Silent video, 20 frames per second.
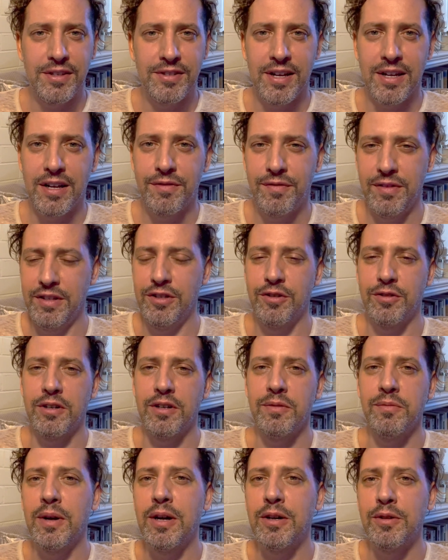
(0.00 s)
shut off in your
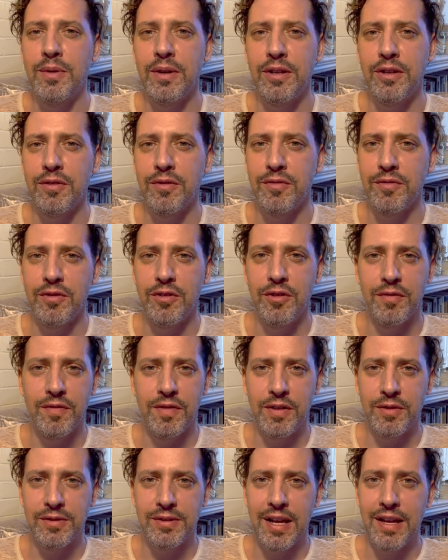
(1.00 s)
own world where you
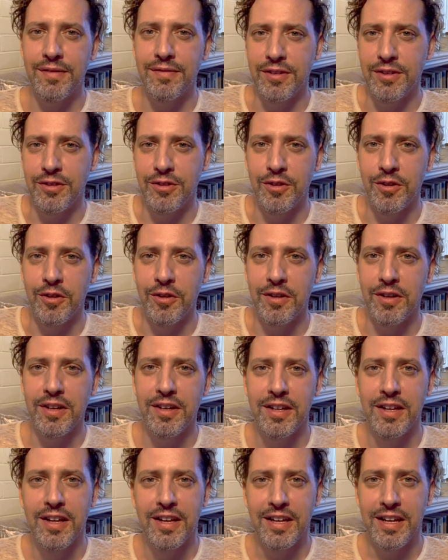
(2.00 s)
feel safe and you
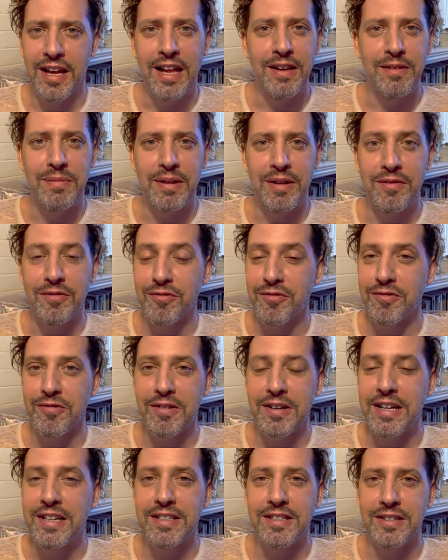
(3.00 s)
can be
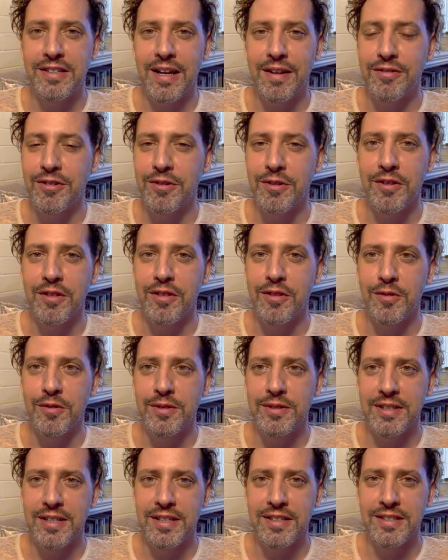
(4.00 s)
free to have your own
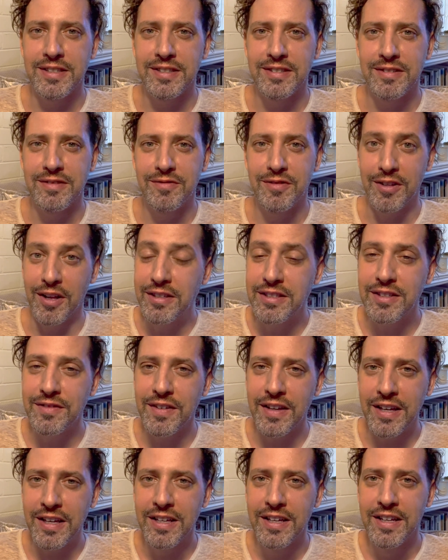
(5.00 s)
thoughts and
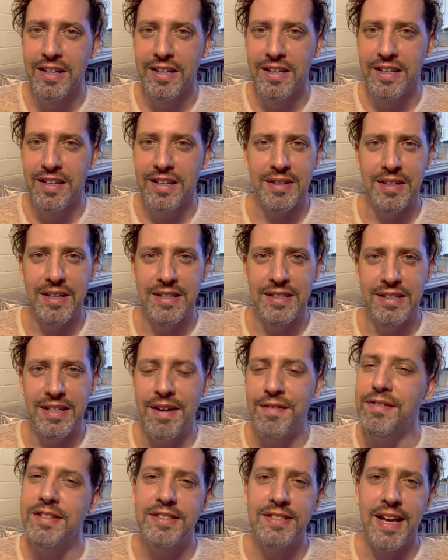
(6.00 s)
philosophy, it
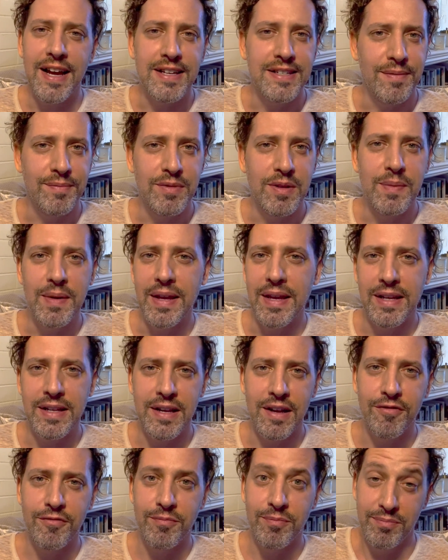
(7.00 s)
never stacks up to being
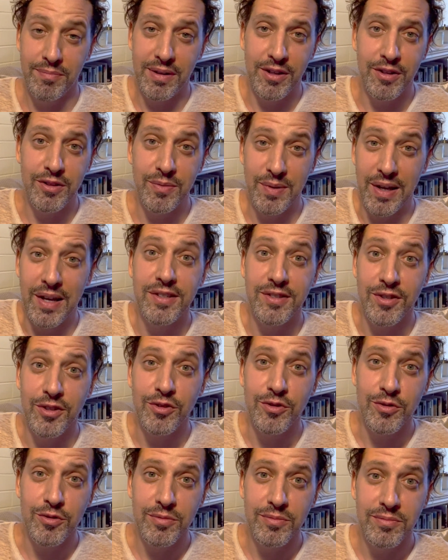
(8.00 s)
enough because we are
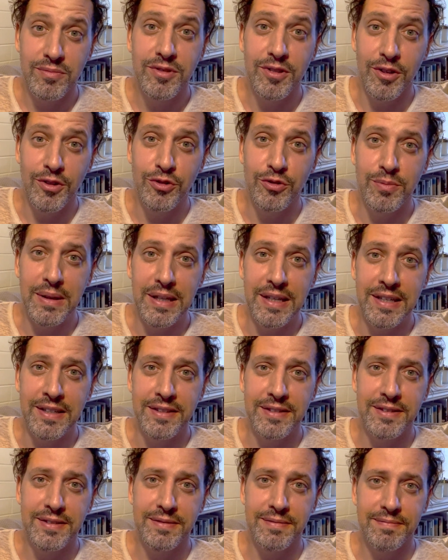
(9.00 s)
social beings.
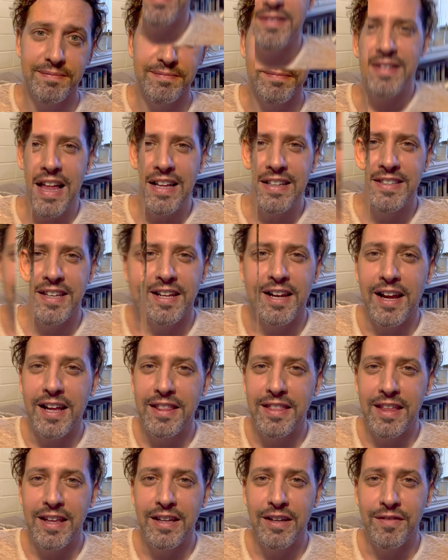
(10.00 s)
But that said, I can
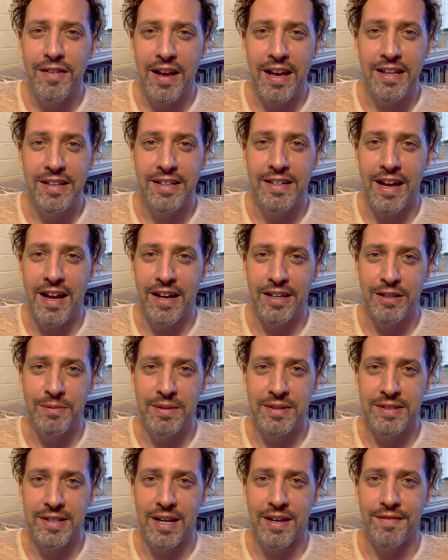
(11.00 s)
think of heated
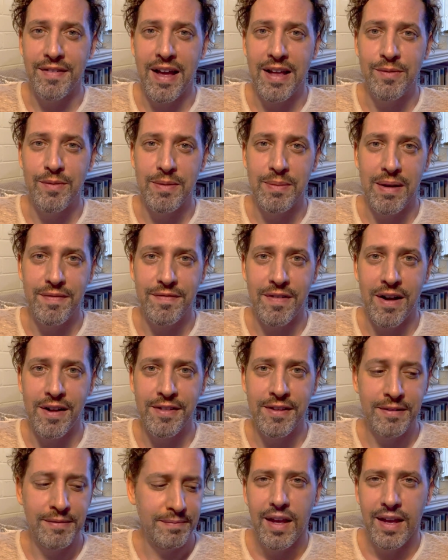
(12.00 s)
arguments that I've had with my
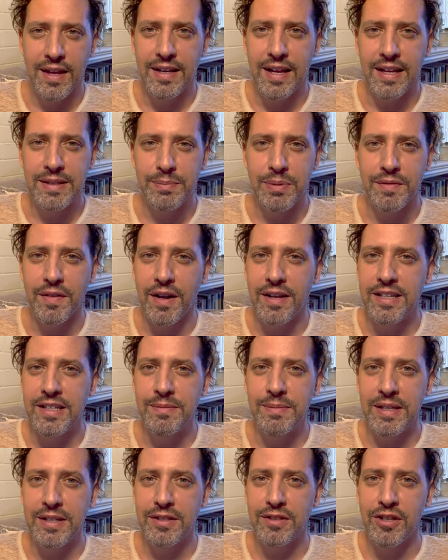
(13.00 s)
father. It has provided
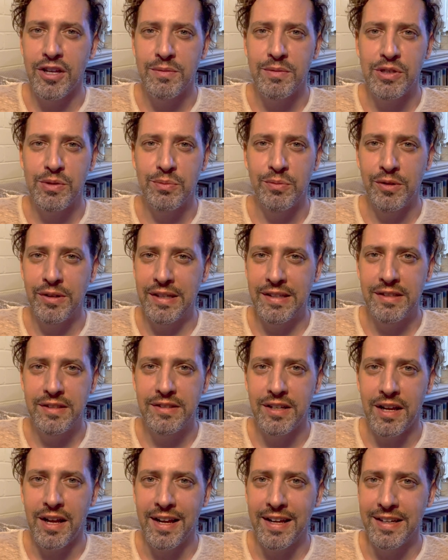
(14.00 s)
me so much more
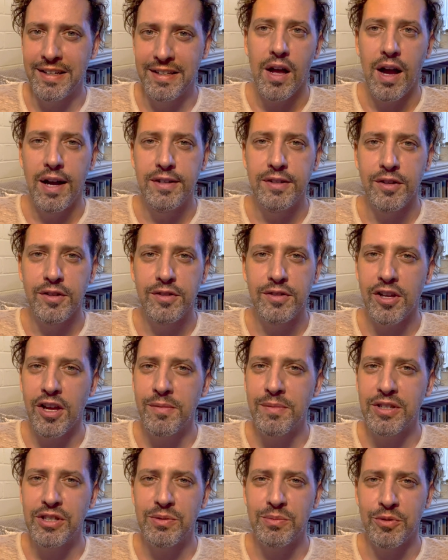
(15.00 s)
insight. I know so
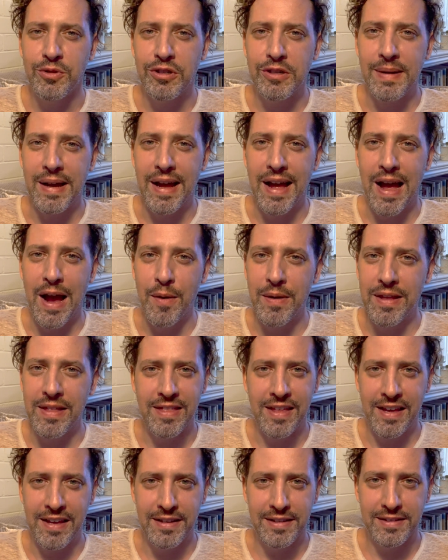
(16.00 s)
much more about how he
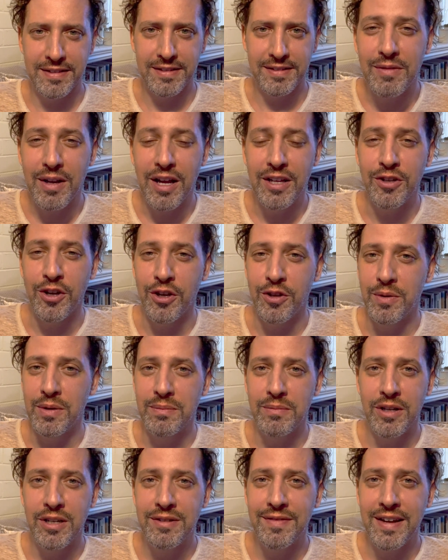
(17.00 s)
thinks. I know what
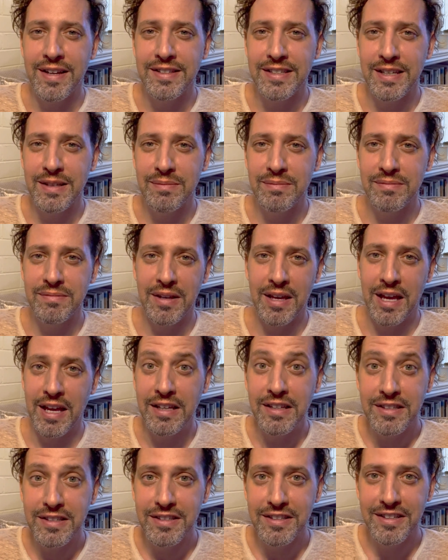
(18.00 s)
motivates him.
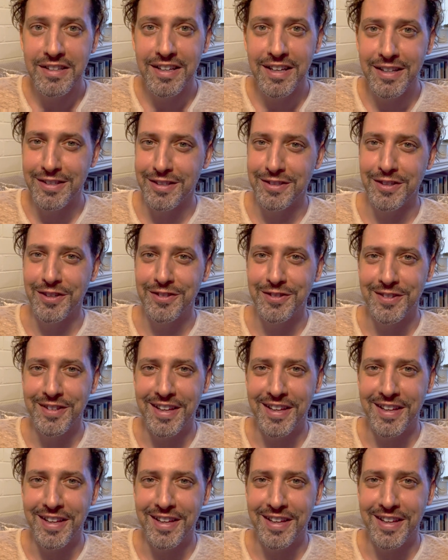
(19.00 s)
Hint, he's a social